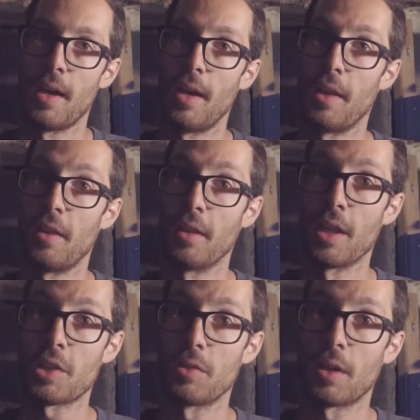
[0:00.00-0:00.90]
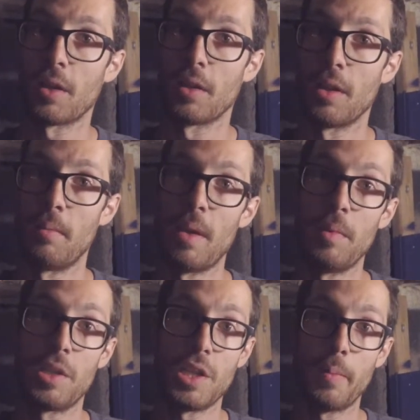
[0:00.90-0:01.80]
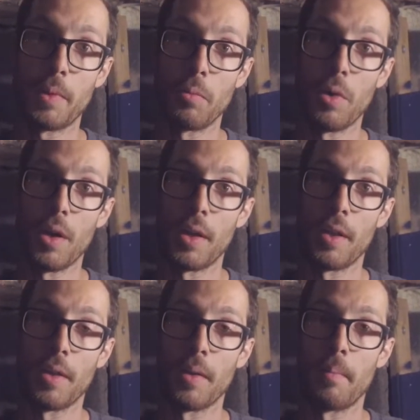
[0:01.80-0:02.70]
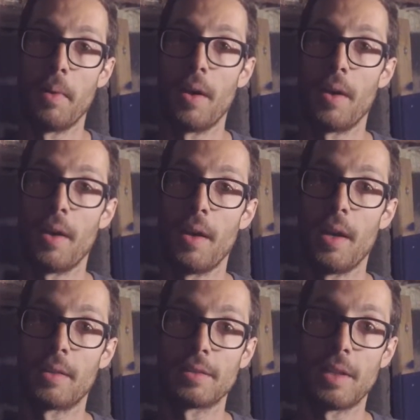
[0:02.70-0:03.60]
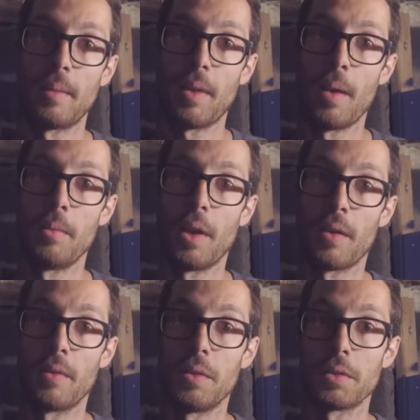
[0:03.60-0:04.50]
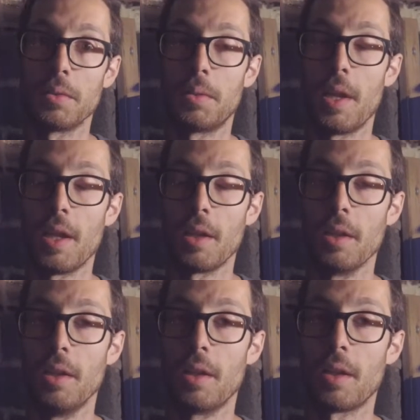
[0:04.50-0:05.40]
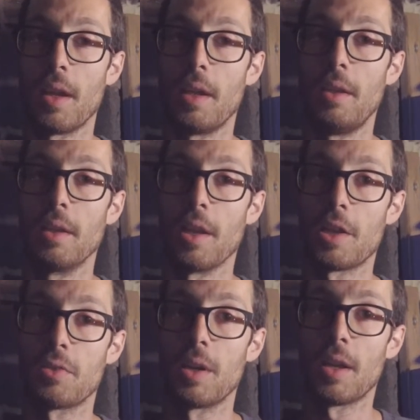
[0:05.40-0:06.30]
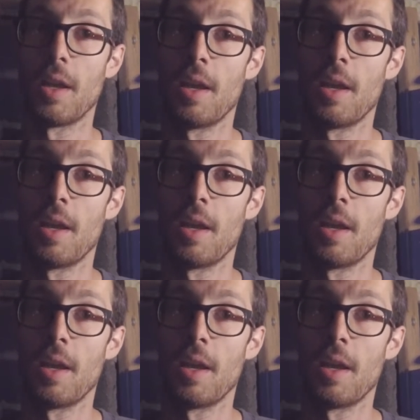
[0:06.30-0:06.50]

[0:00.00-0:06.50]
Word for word: Uh, the electric, it may be cheap to run, but at the same time, you got to also take a look at the electric.